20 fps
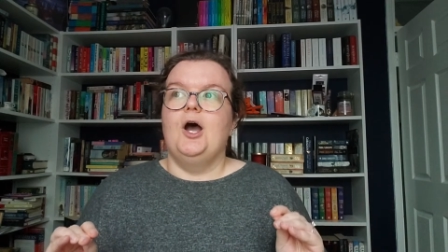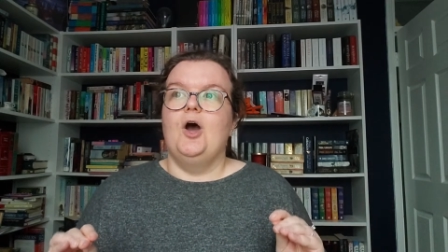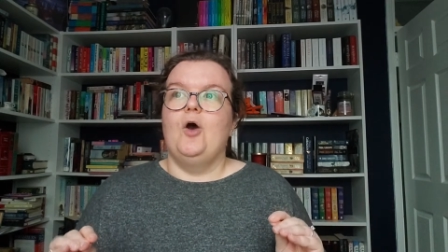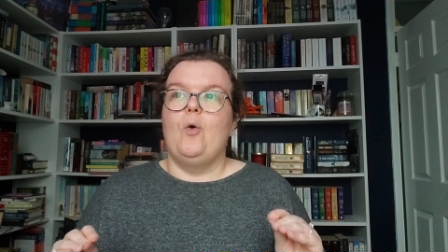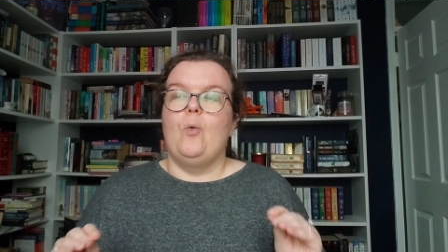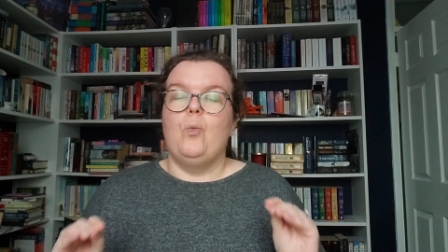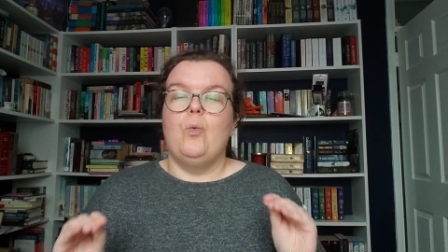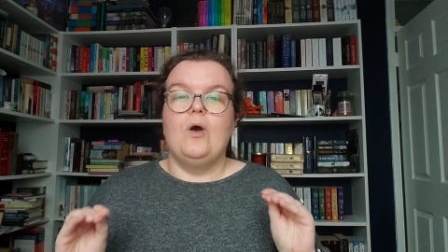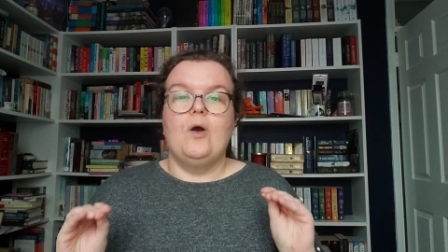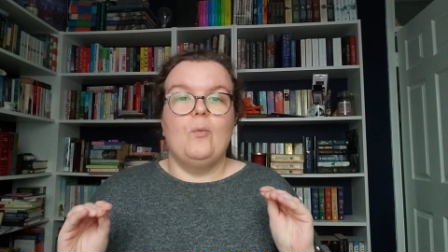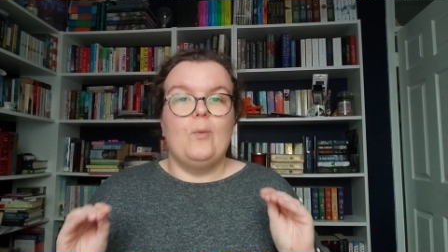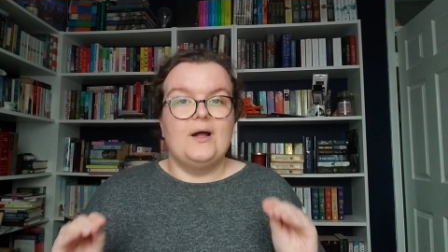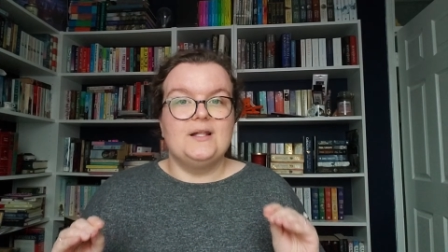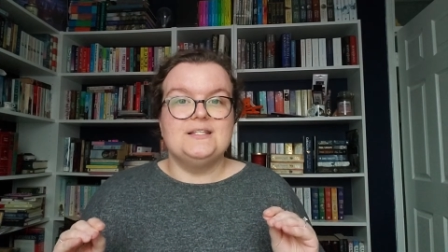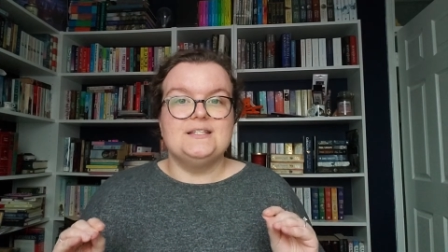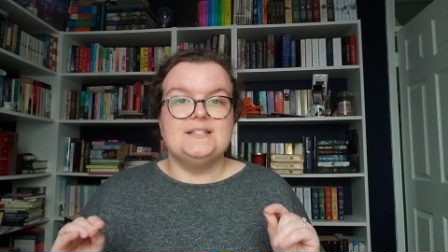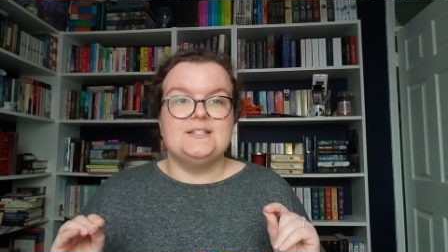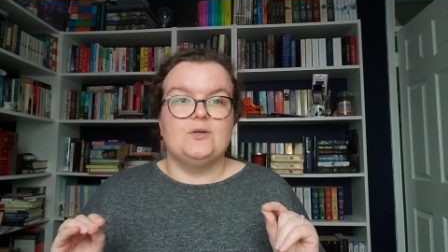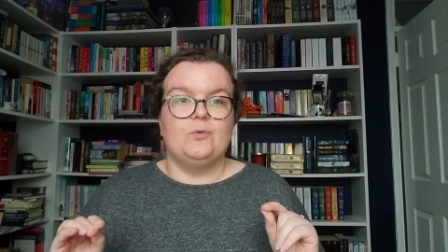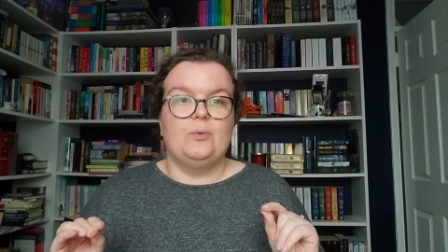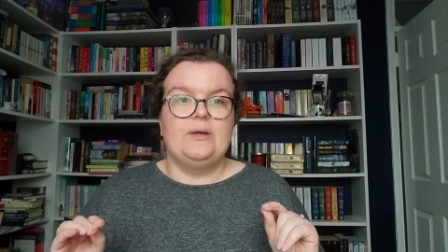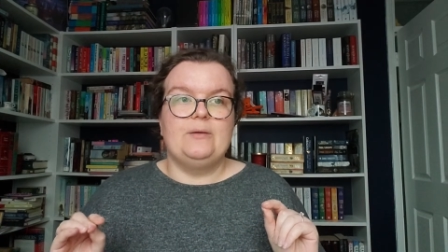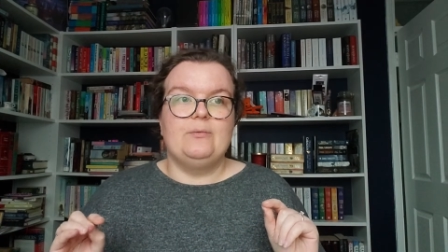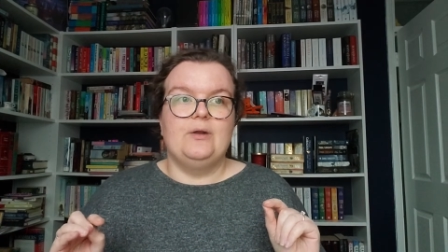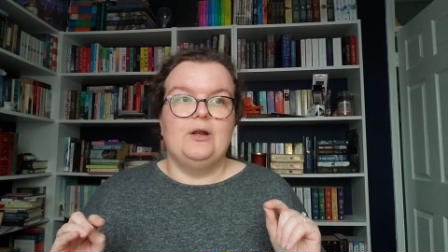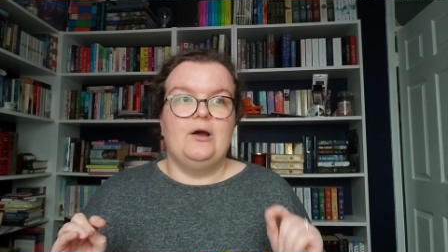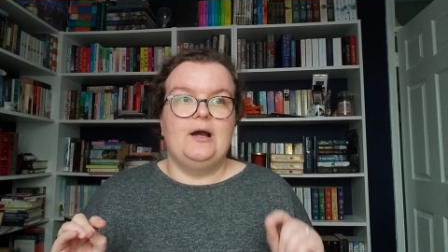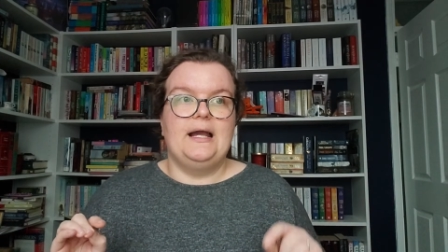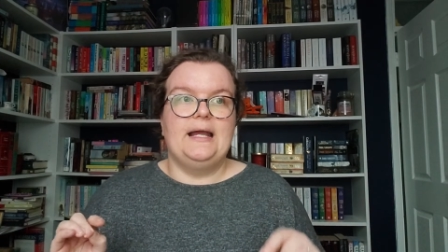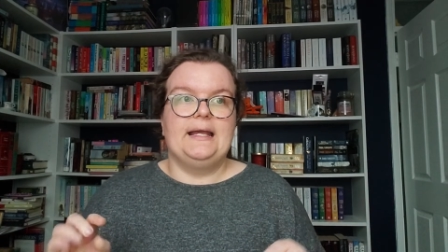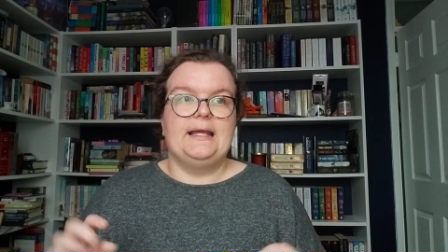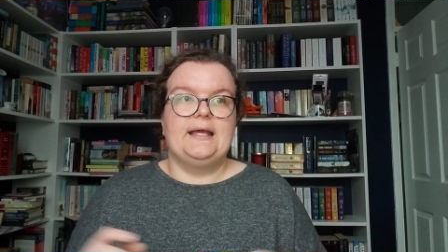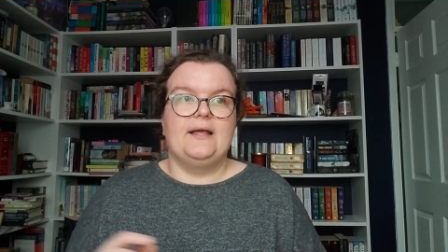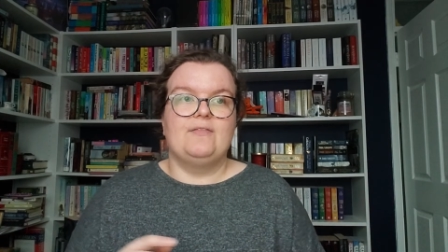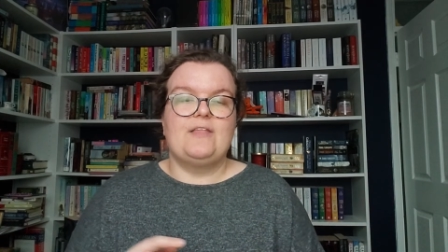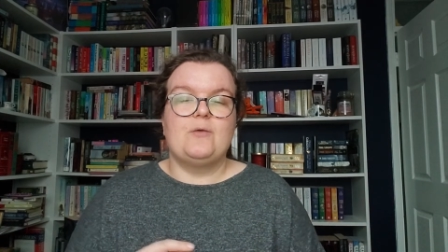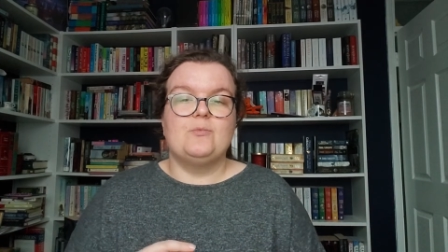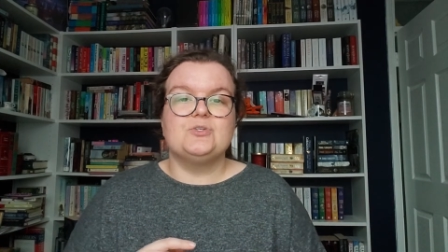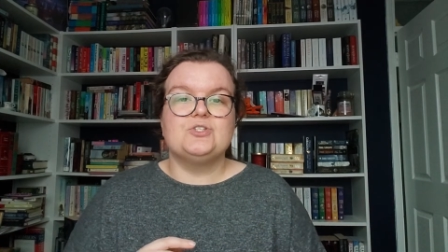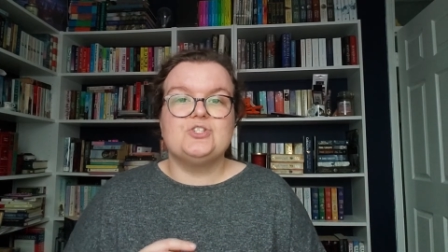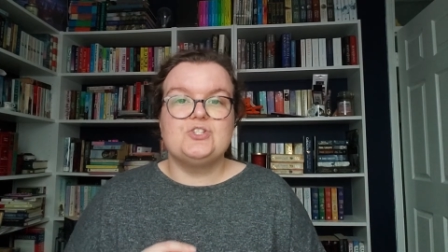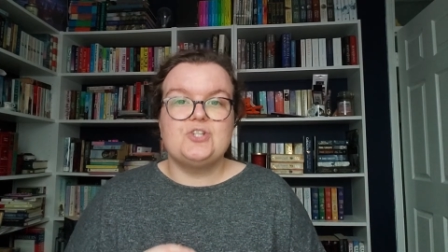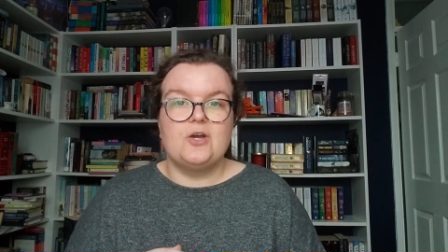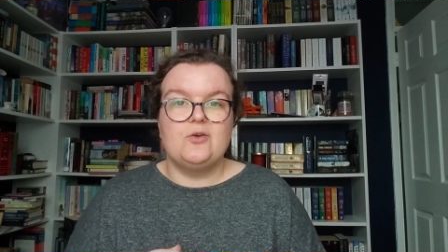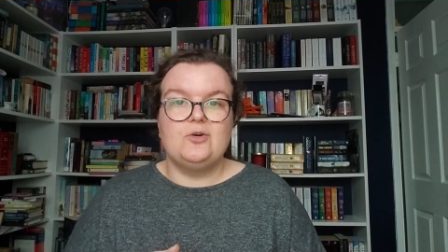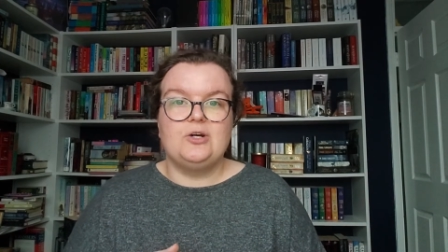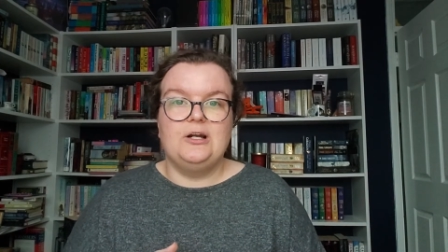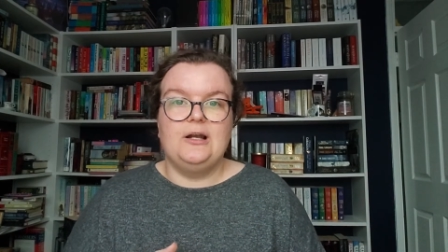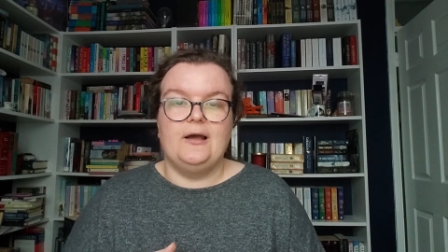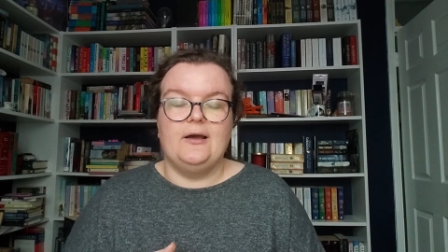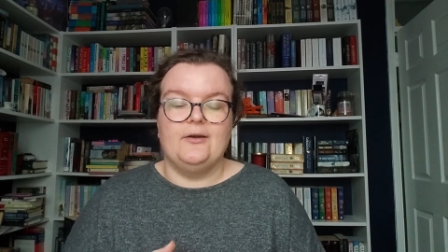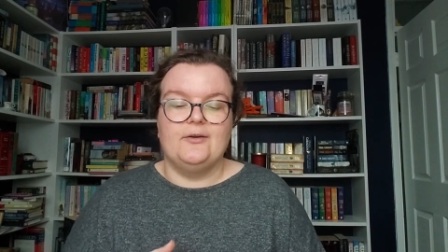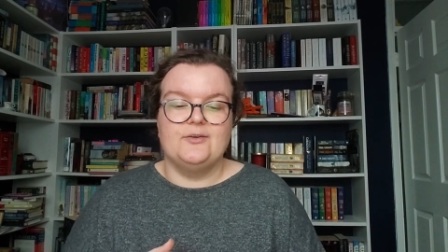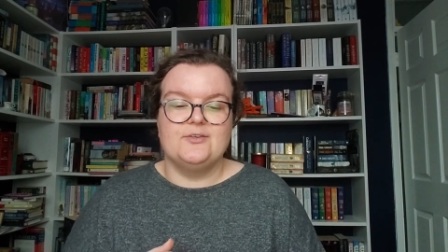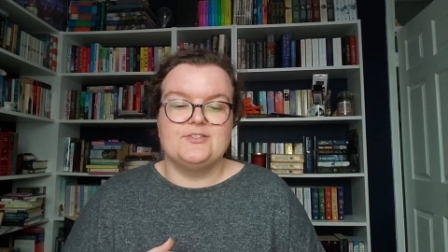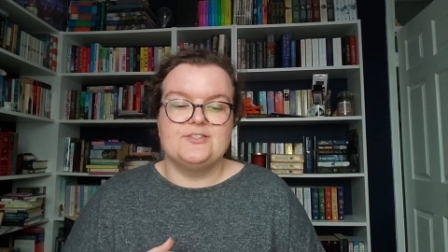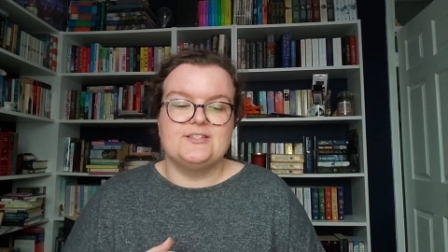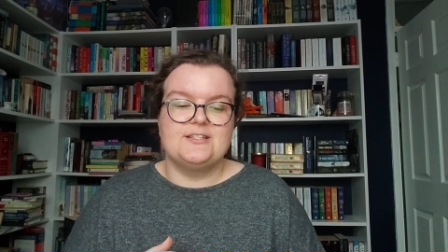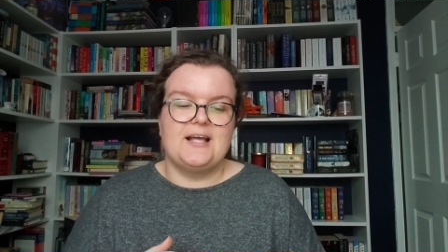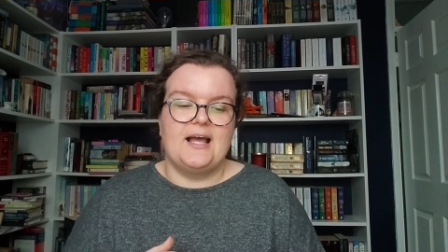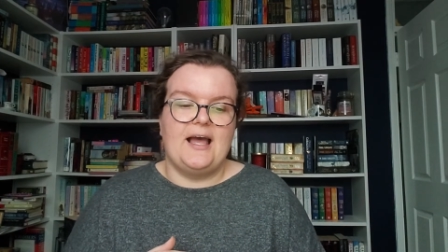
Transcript: were ones that we were like they were so close